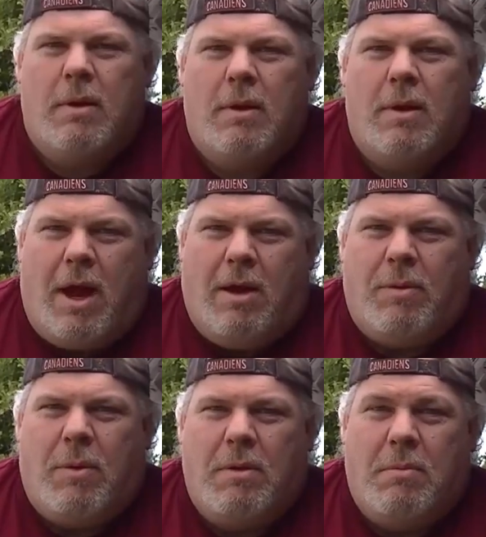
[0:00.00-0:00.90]
Hi
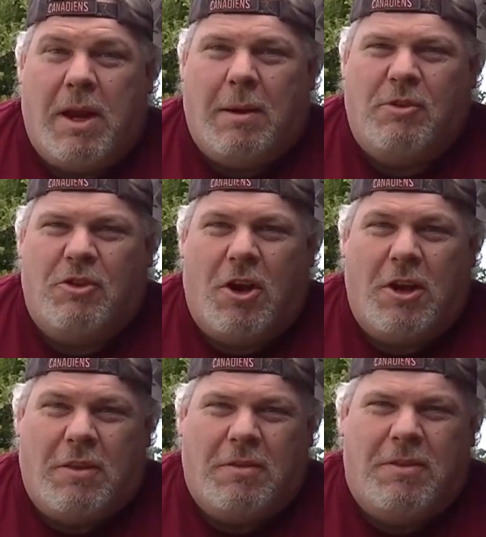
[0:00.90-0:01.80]
everyone, my name's John
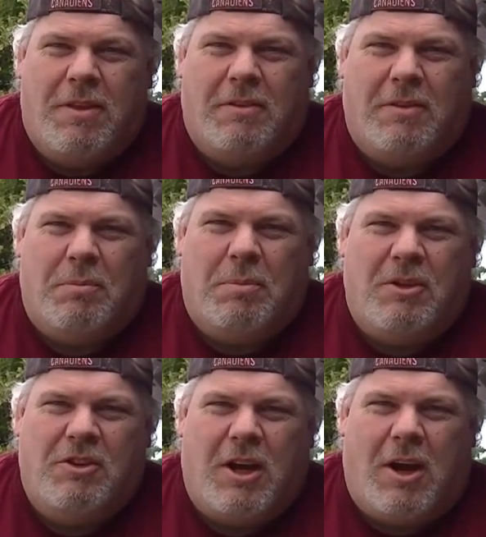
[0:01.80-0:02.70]
and this is
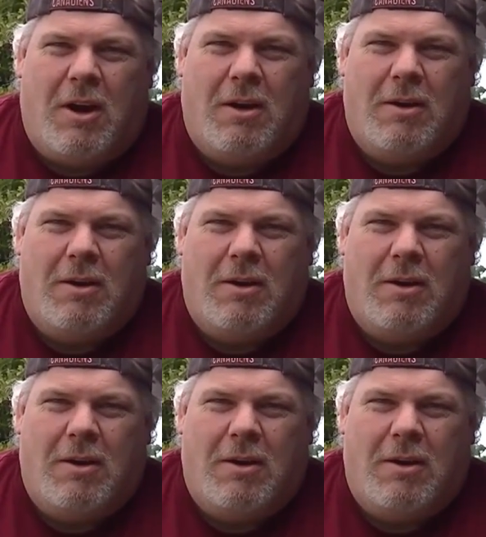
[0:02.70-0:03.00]
BGR.